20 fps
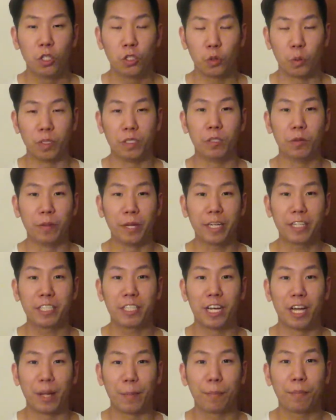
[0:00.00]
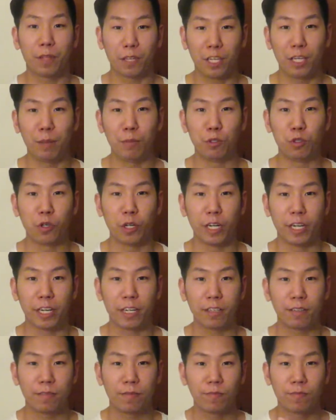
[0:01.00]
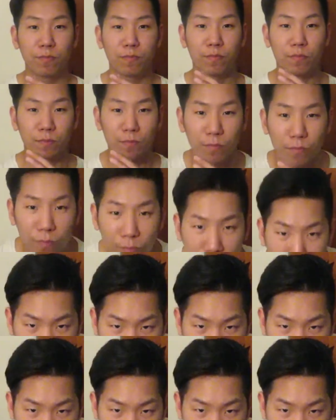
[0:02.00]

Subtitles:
So until next time, keep training.